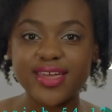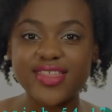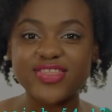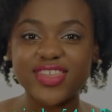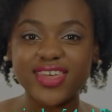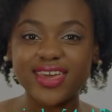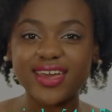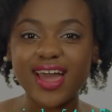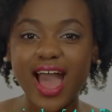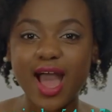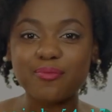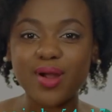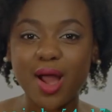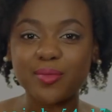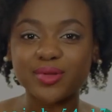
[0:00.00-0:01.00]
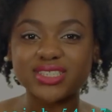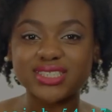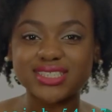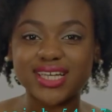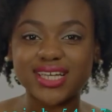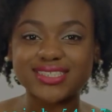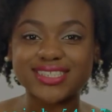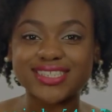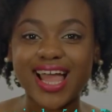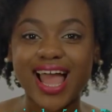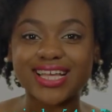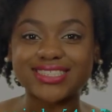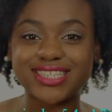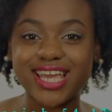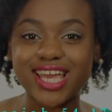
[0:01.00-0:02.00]
Then God promises us in
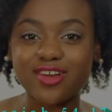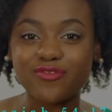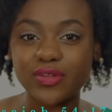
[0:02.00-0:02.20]
Isaiah